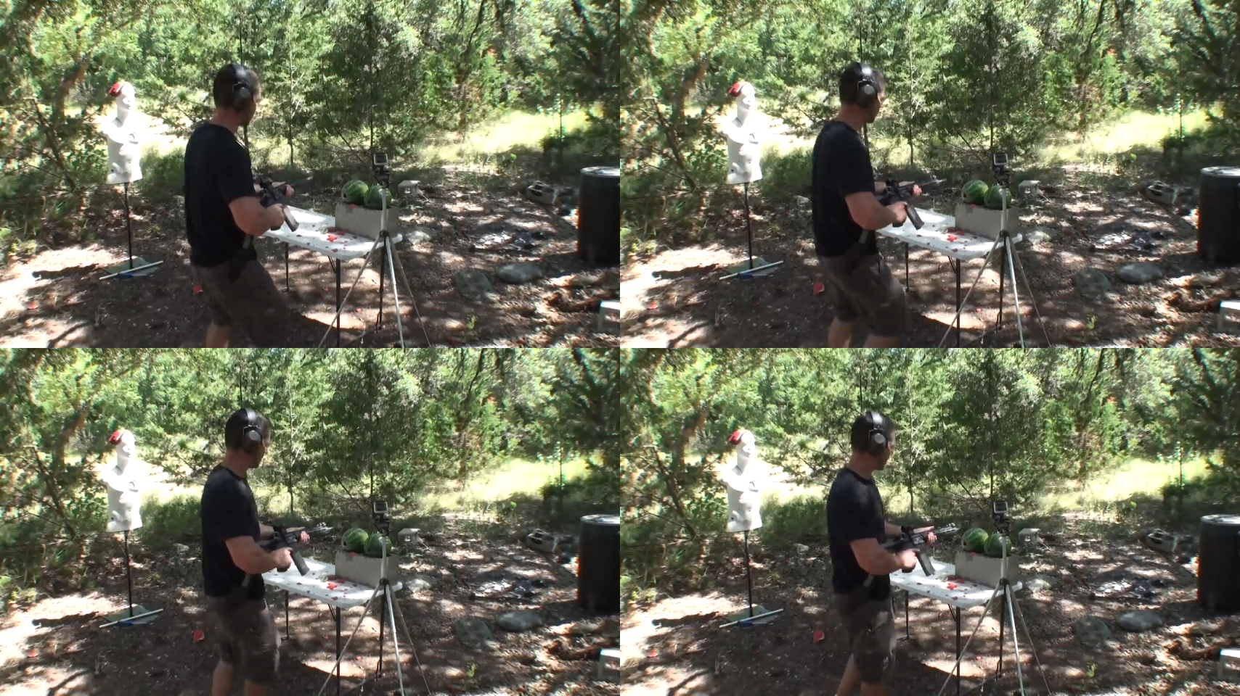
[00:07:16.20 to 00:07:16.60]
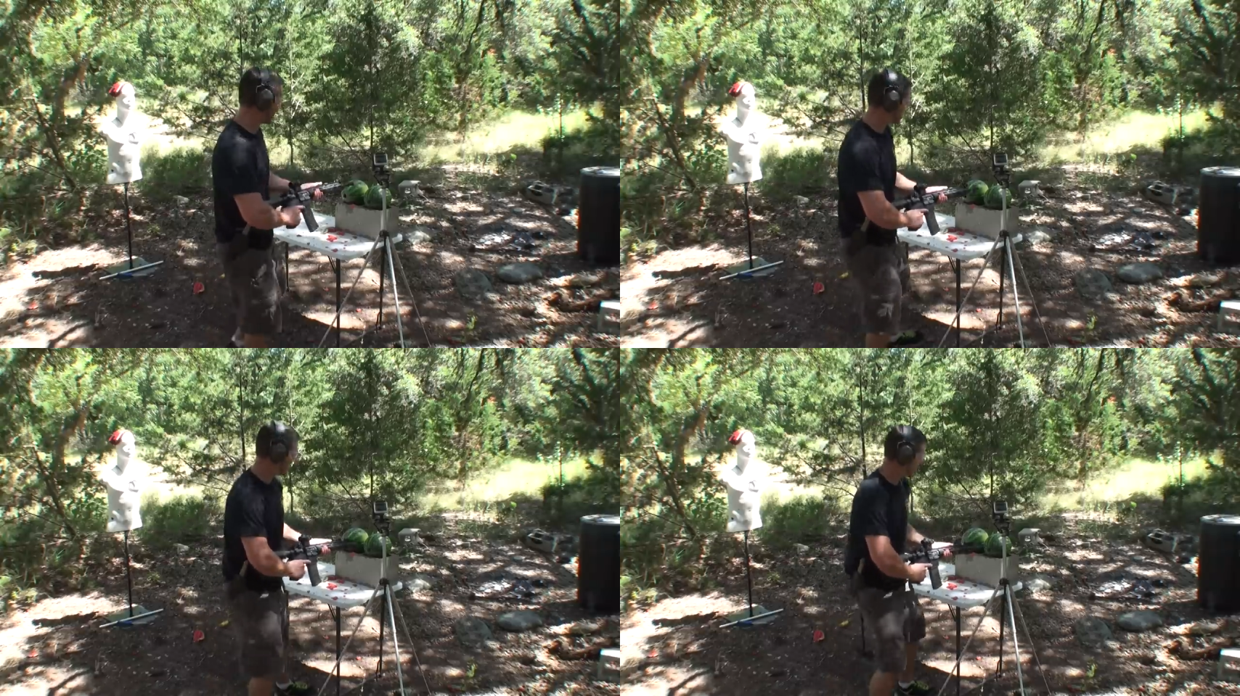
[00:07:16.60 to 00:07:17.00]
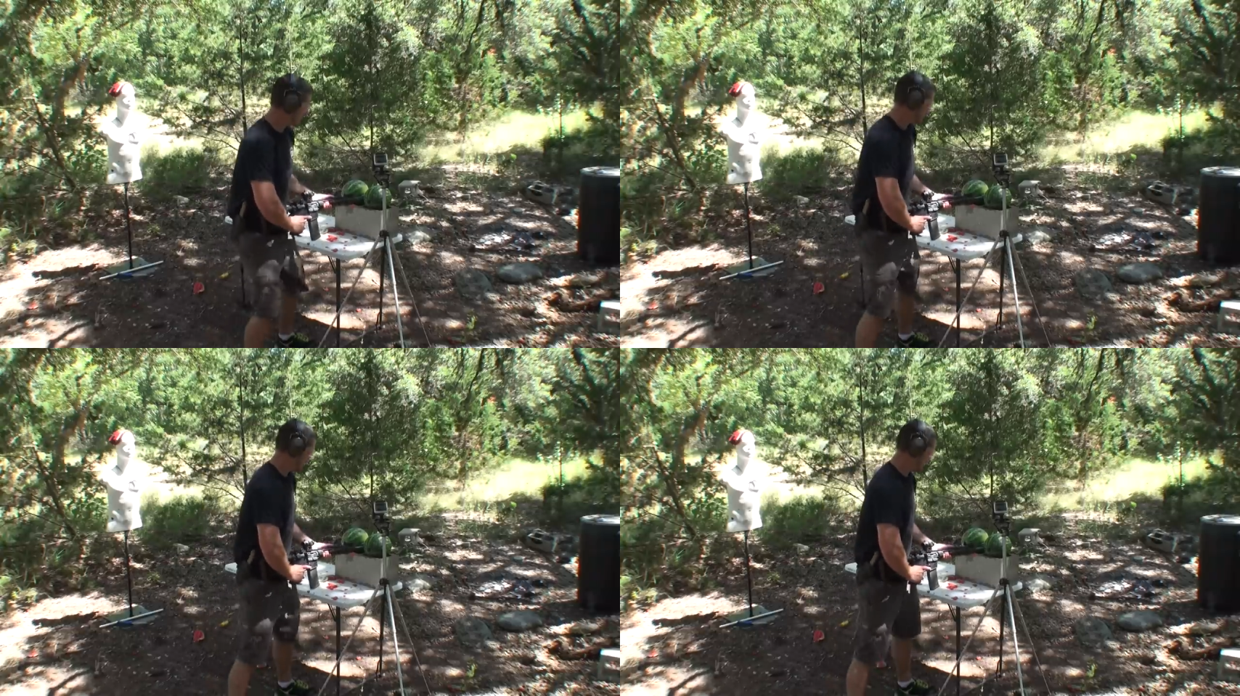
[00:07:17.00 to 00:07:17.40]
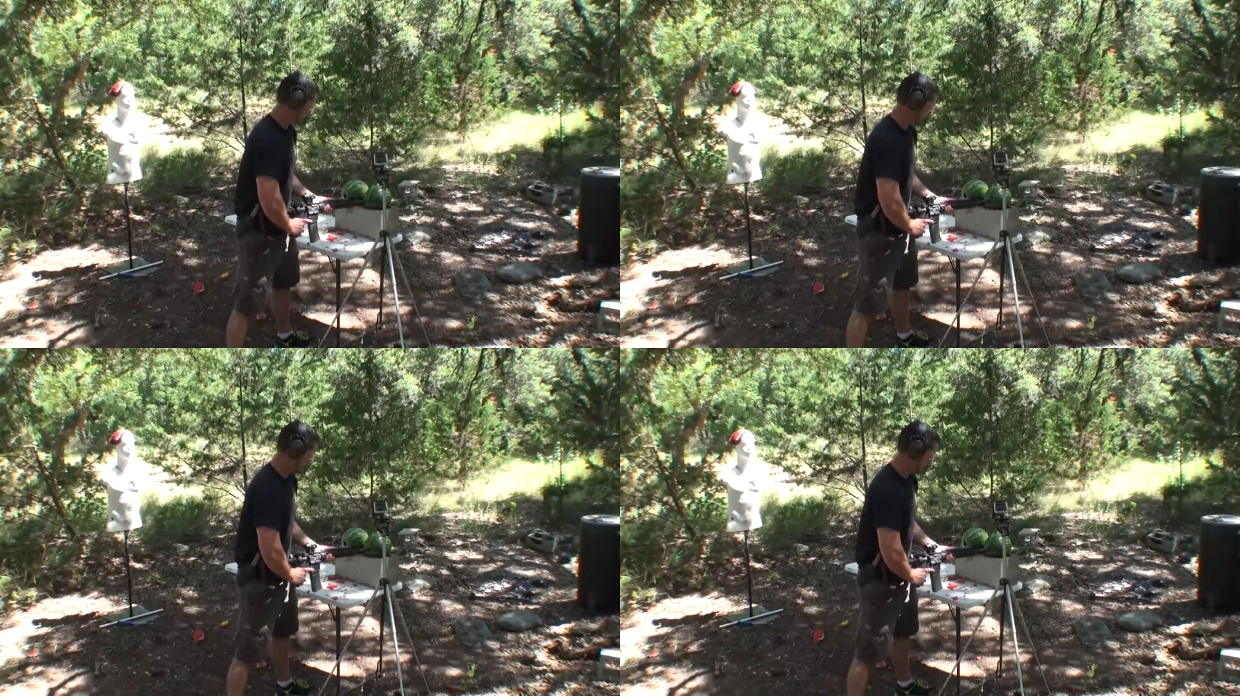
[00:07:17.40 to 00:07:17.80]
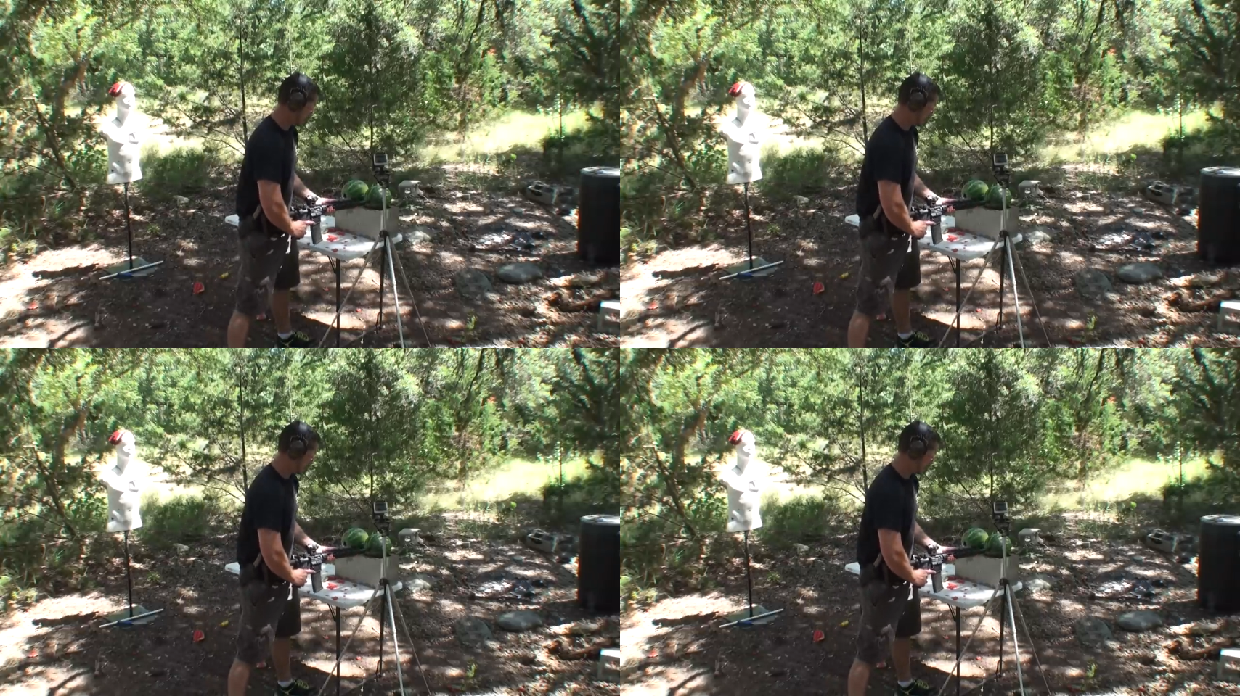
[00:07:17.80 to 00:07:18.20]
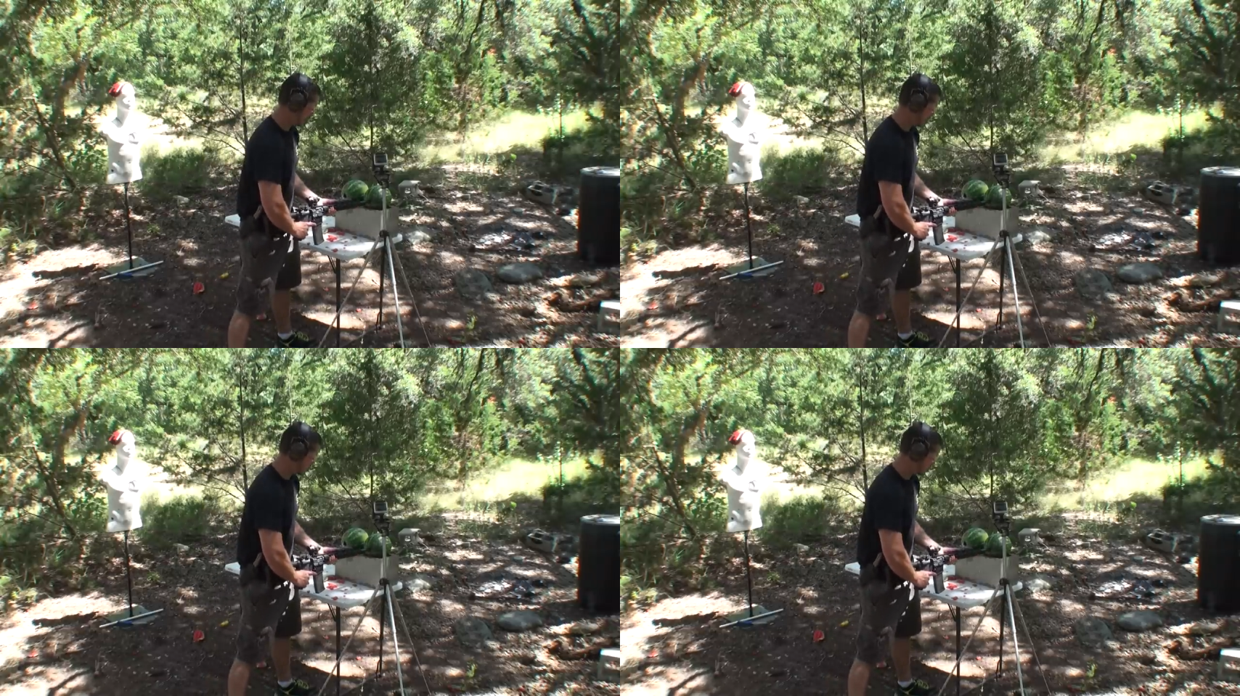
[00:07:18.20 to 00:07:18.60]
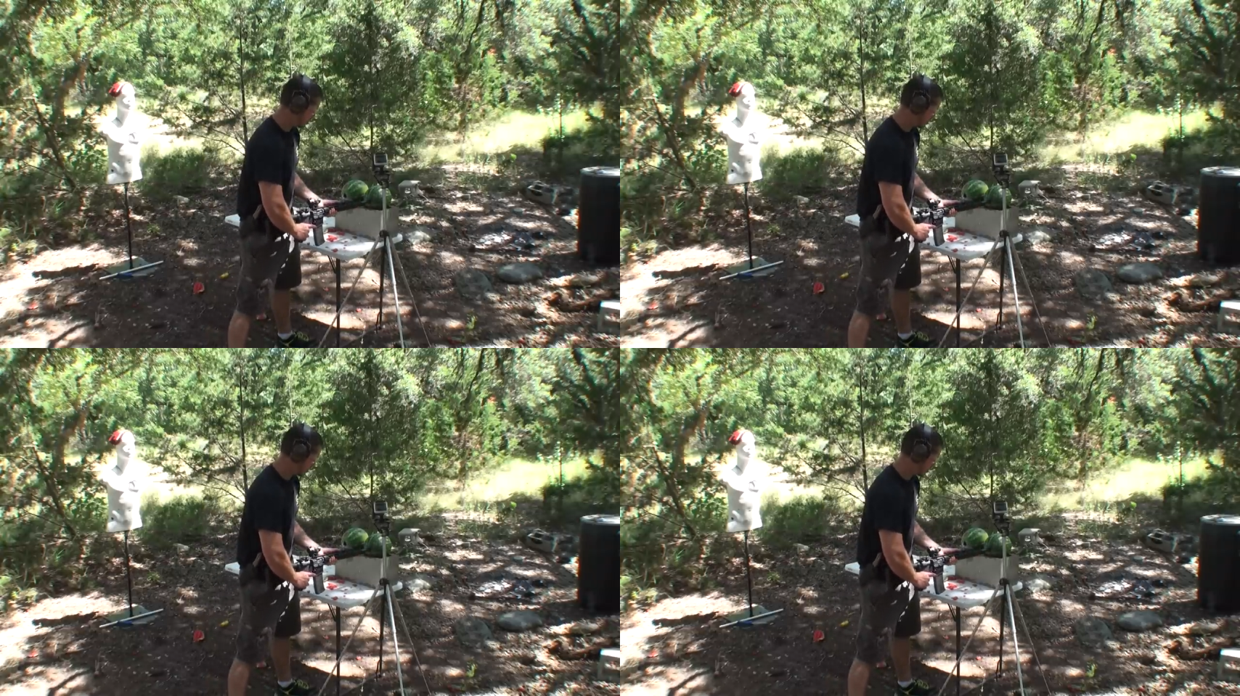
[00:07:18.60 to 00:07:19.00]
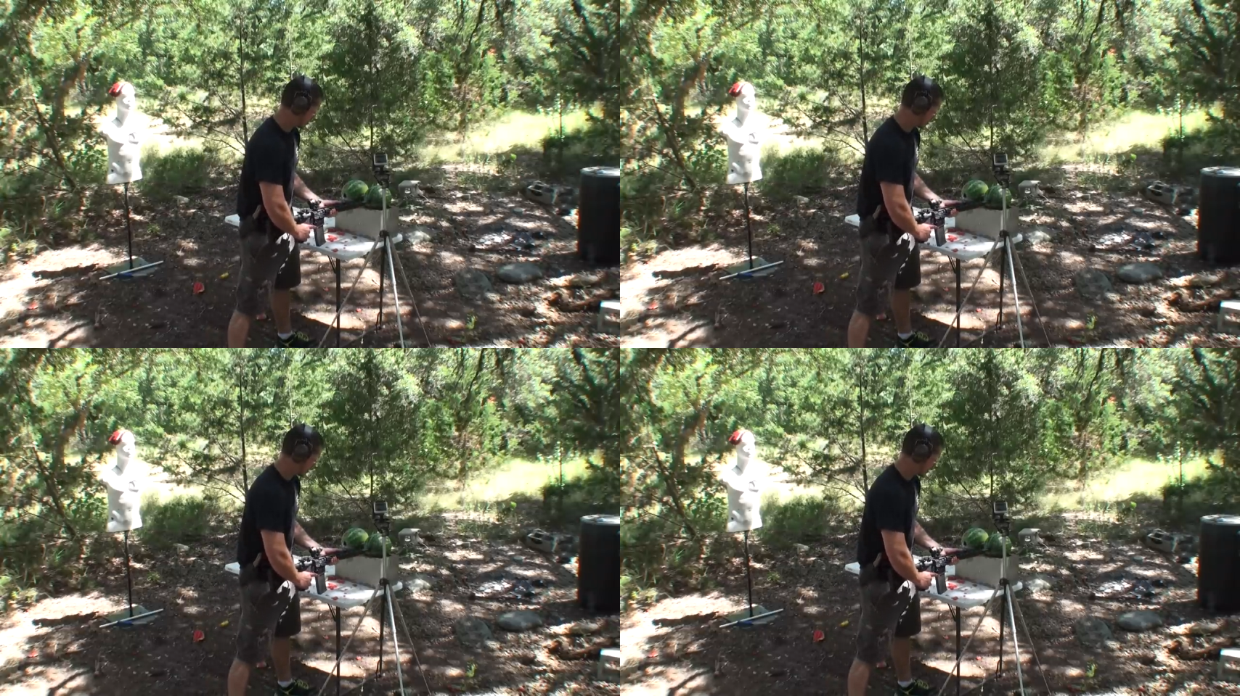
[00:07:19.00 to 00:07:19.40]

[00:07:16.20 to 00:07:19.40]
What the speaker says: Nobody's mouth can be seen.